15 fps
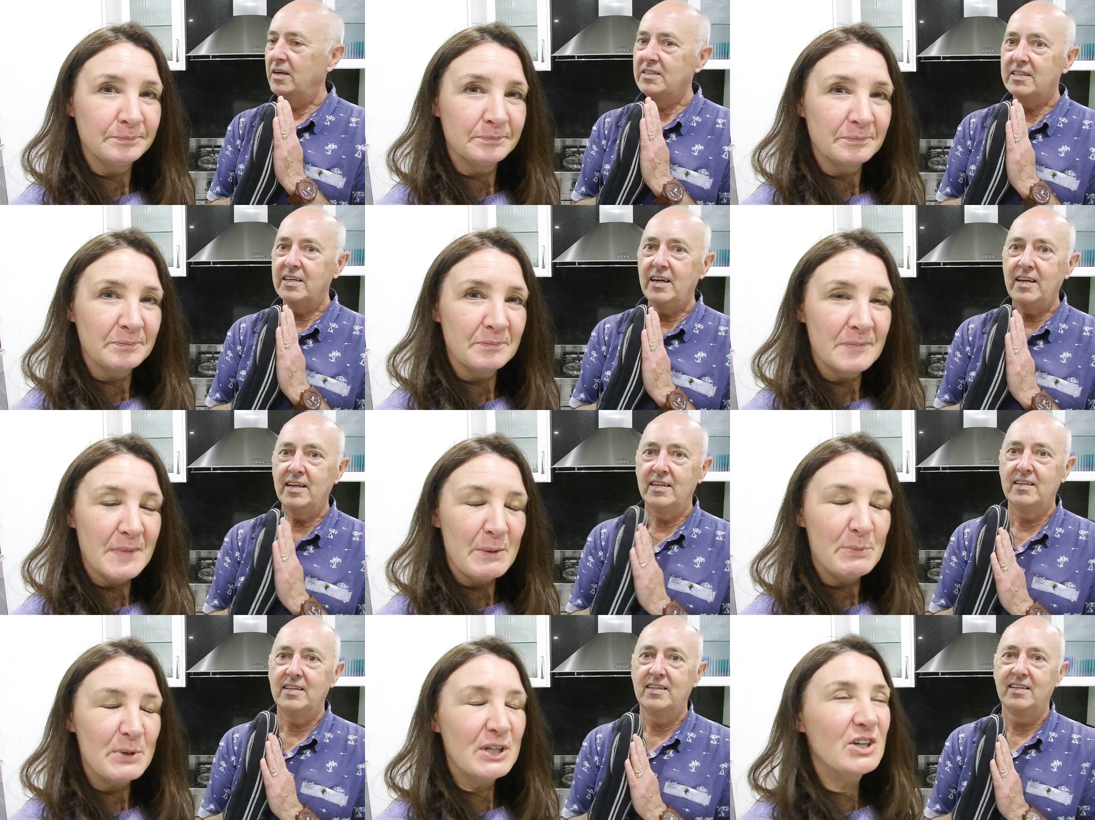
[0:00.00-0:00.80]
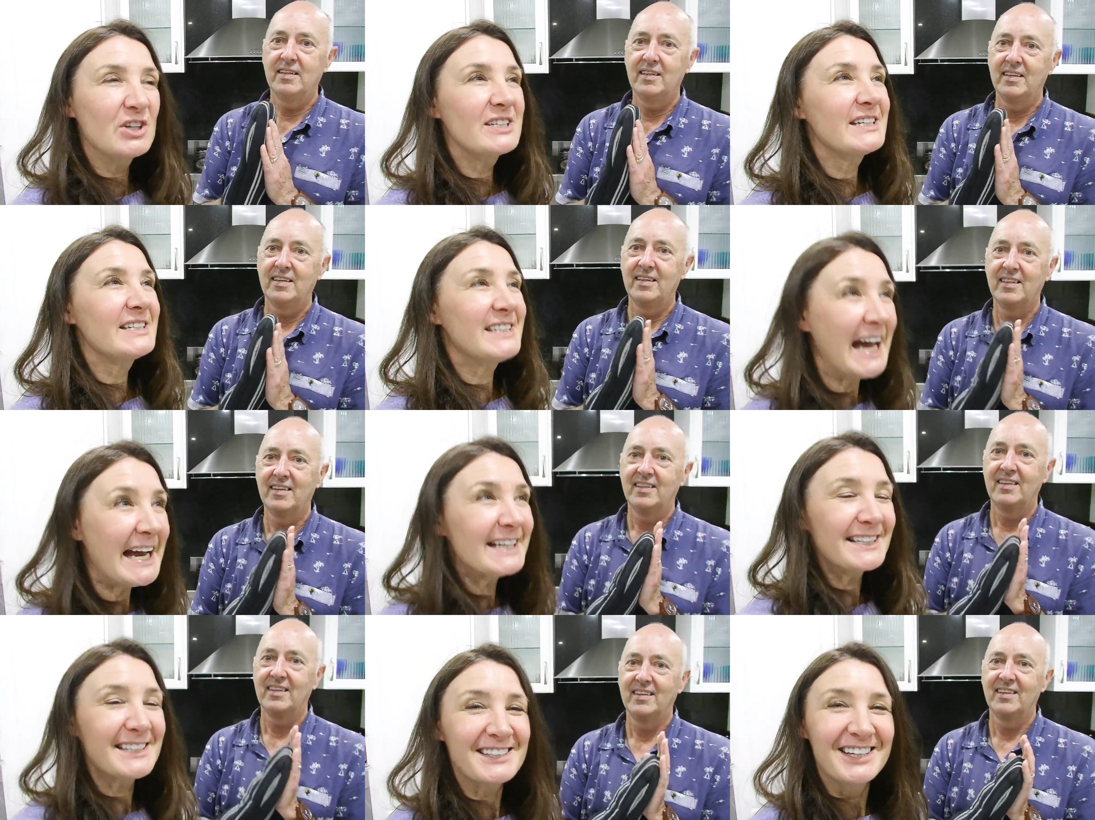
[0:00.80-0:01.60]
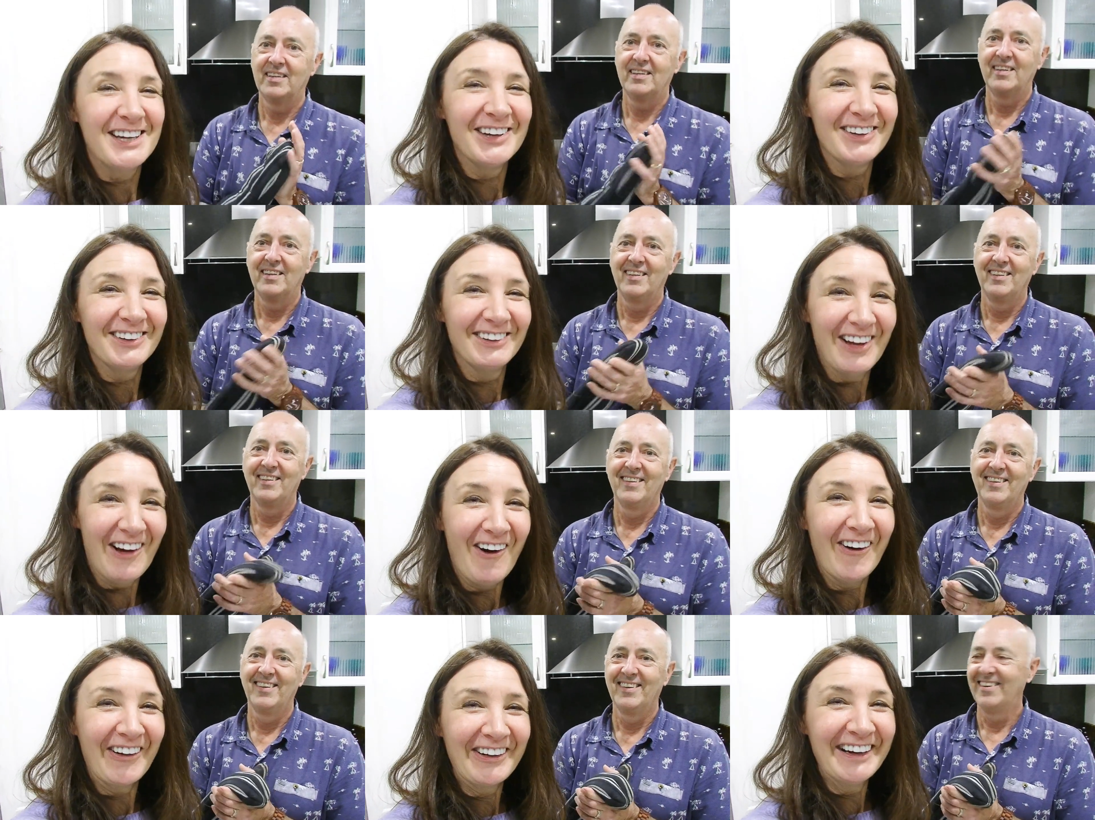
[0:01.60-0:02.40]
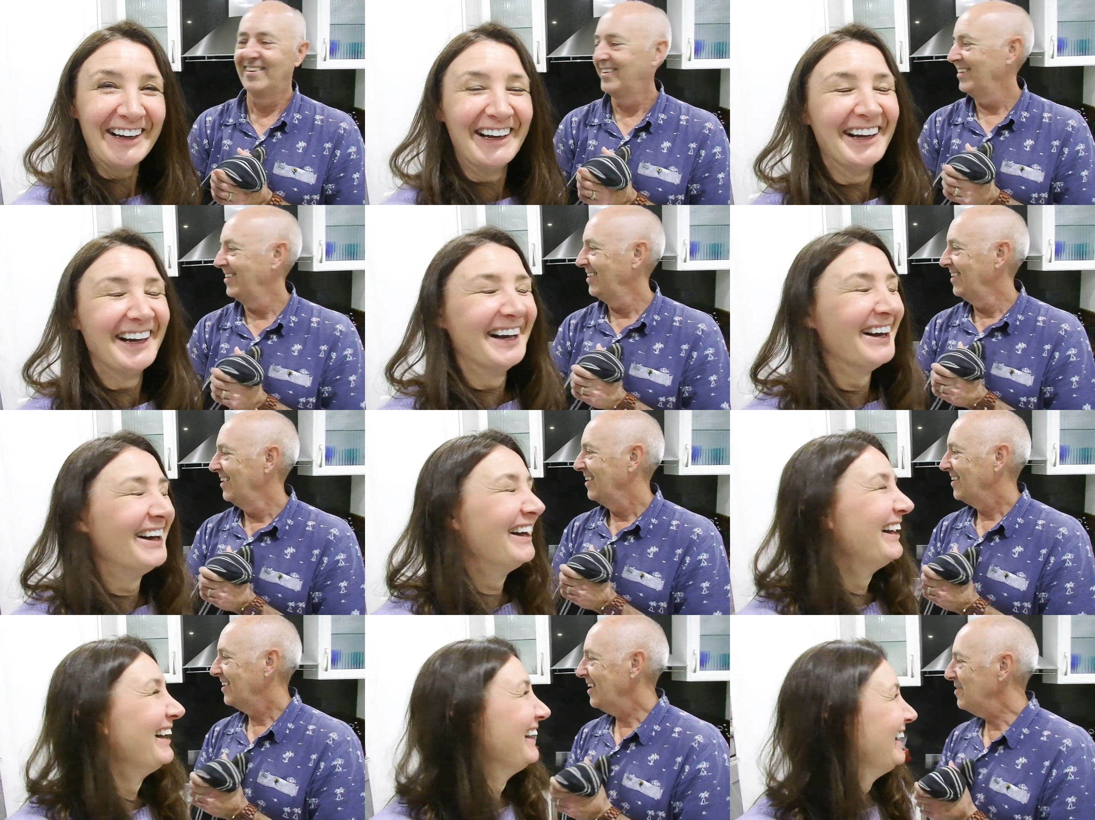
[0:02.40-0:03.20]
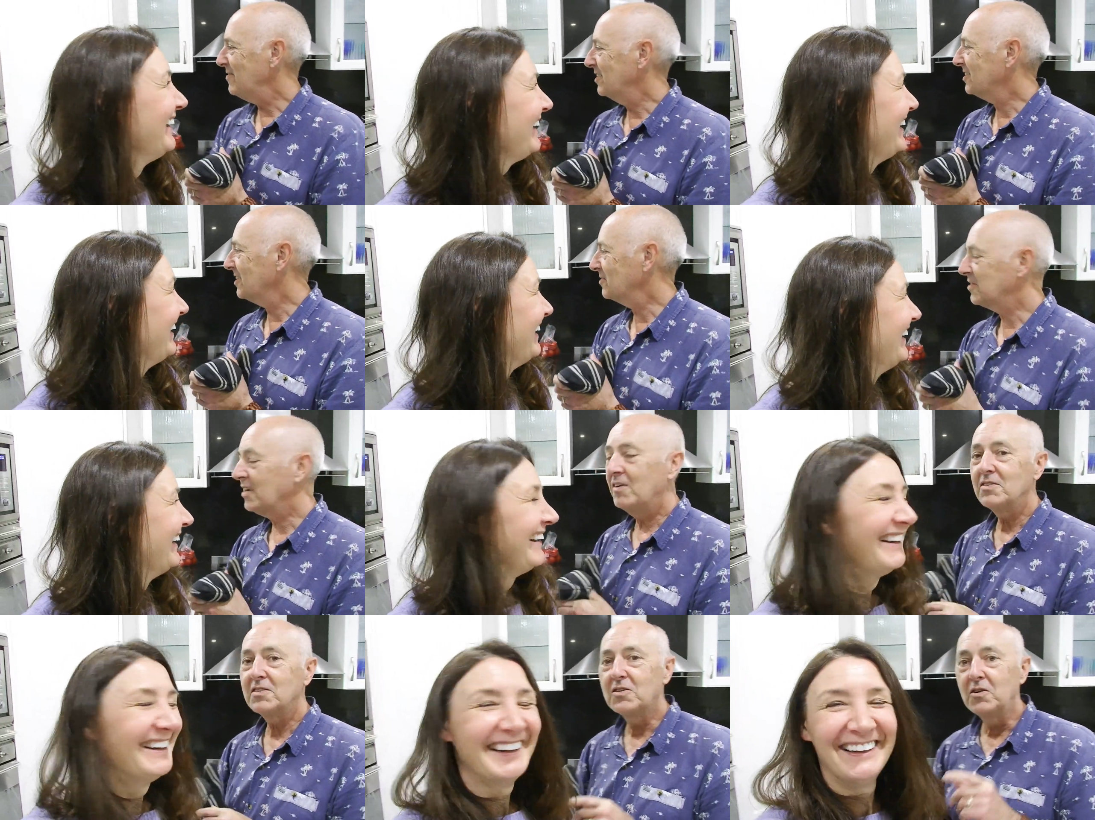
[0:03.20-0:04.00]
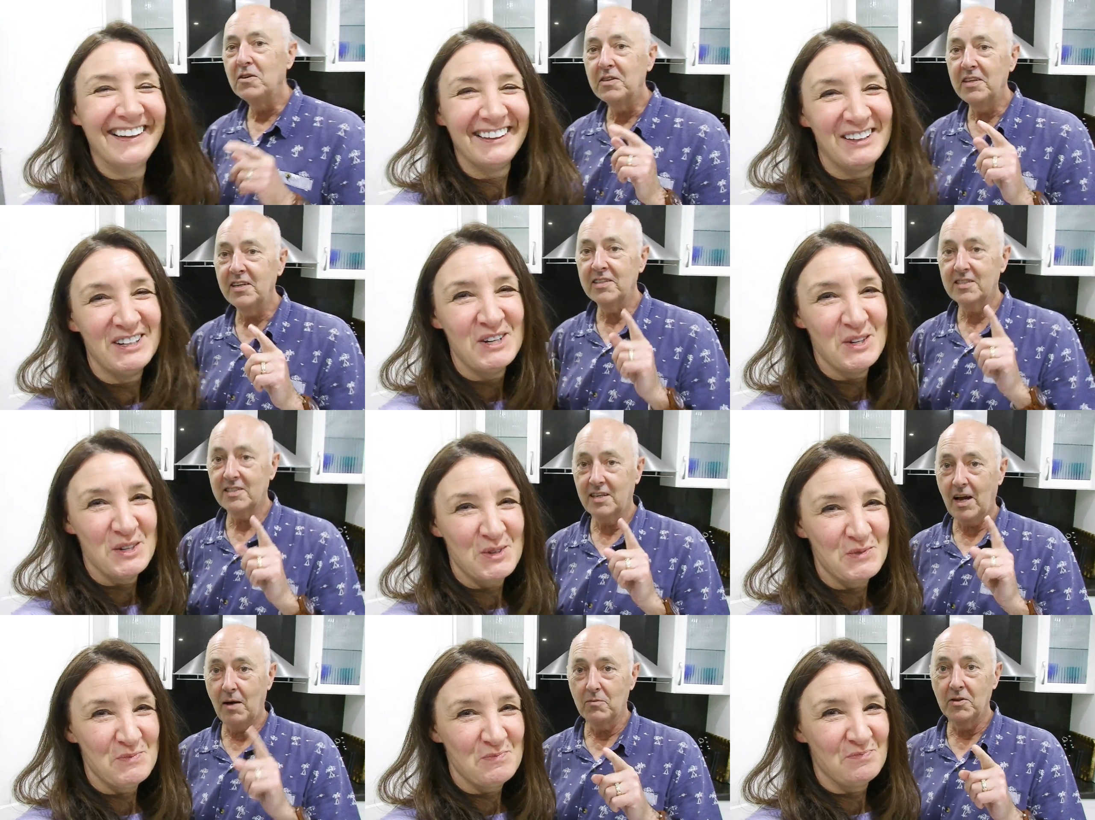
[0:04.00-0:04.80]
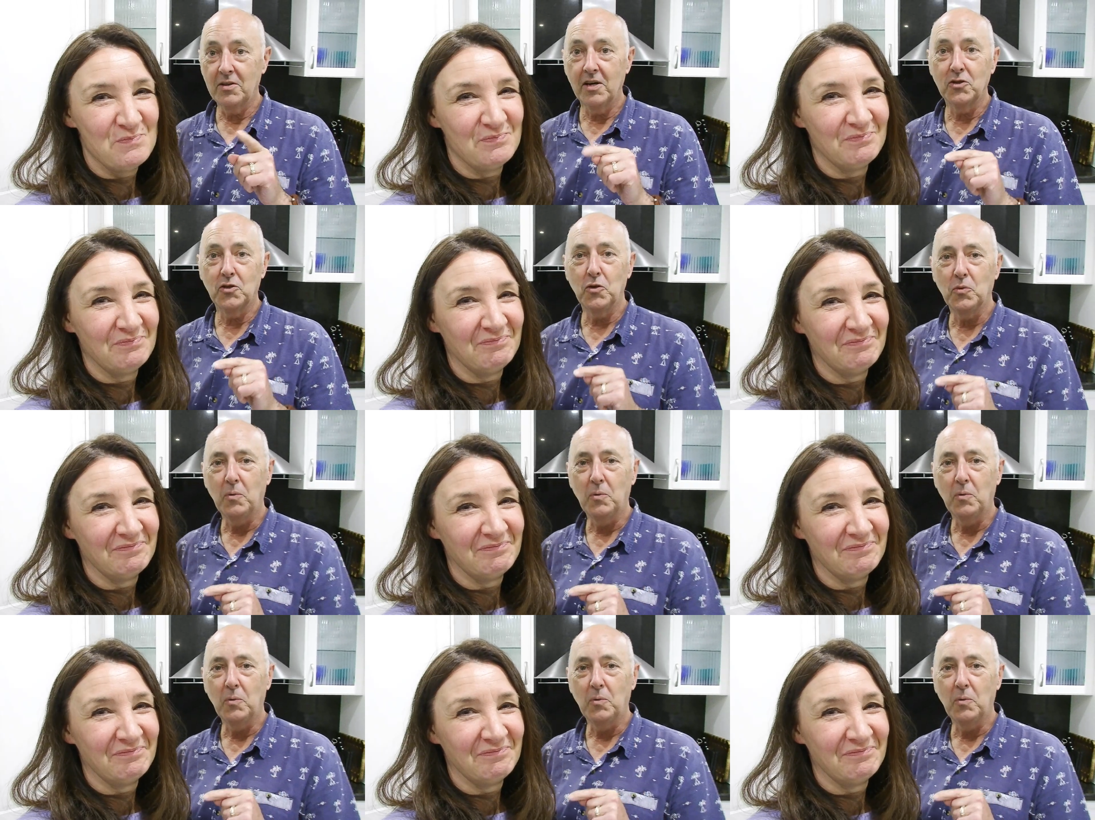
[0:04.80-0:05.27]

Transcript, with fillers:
Speaker 1: is that?
Speaker 2: Because it takes too long.
Speaker 1: Yeah, but sometimes good things come to those who